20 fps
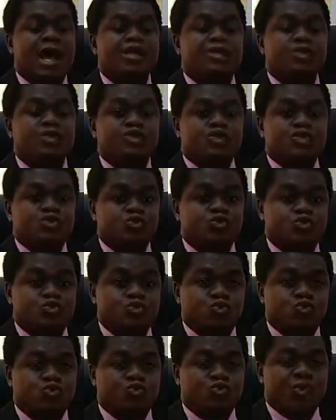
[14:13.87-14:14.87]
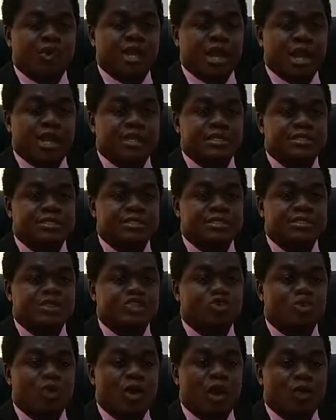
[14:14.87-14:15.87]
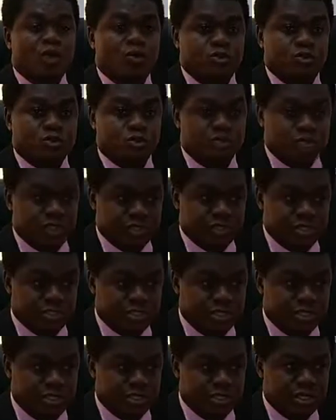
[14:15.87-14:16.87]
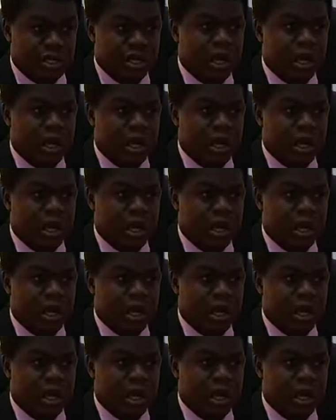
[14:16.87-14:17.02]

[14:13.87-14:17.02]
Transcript: issues regarding his or her constituency.